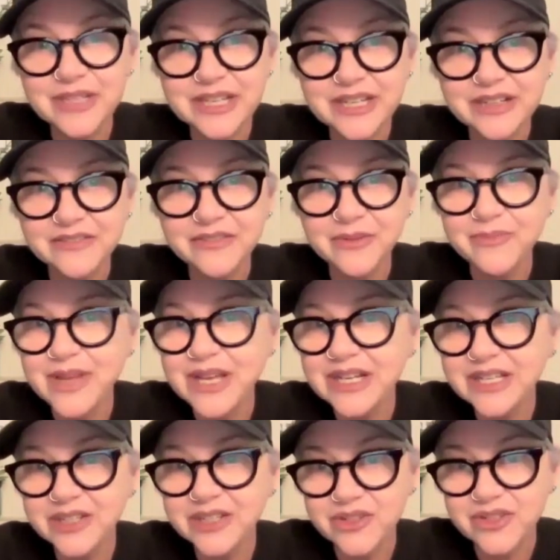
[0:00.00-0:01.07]
Nick for
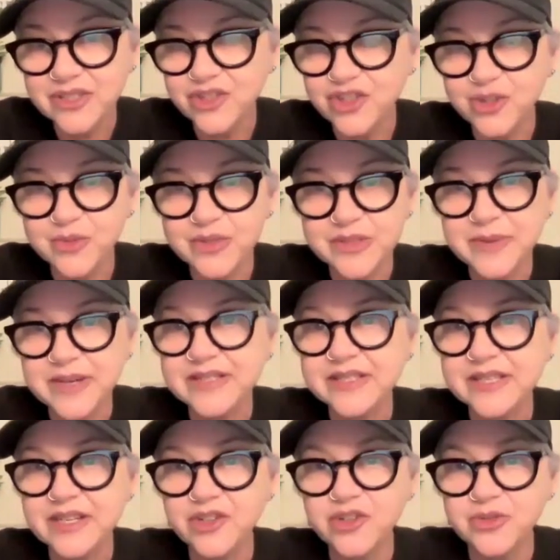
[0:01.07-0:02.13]
many years that she was
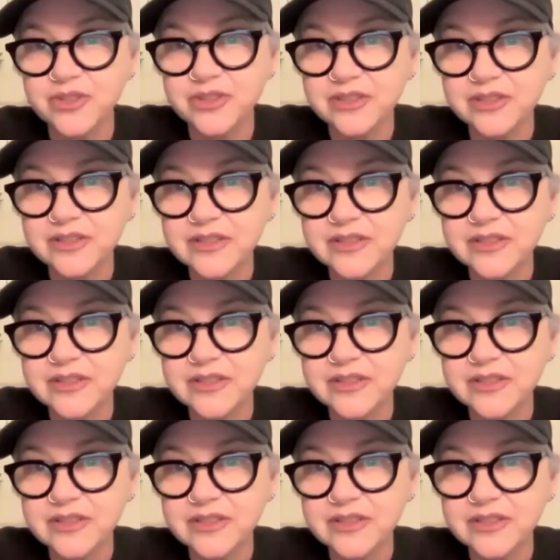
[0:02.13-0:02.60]
bisexual.